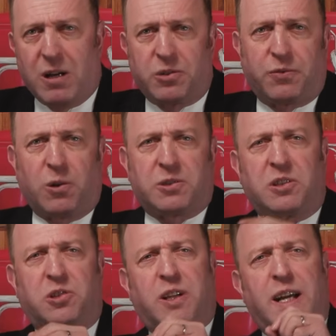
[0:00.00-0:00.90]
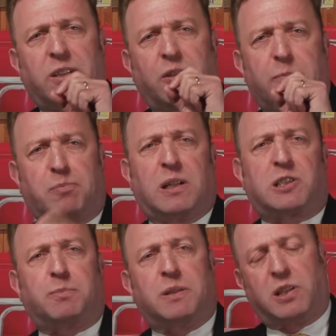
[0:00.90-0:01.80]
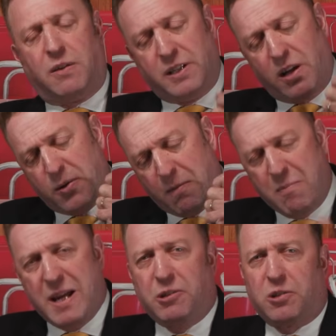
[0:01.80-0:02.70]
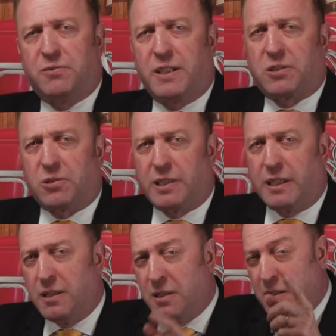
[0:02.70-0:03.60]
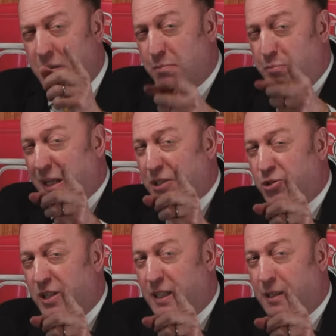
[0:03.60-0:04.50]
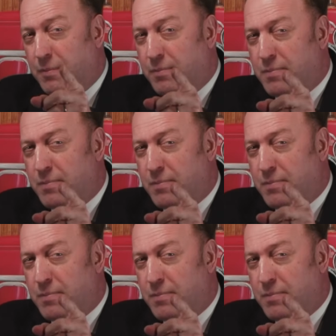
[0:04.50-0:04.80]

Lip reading: Mao's forces stand on the precipice of another major victory, Beijing.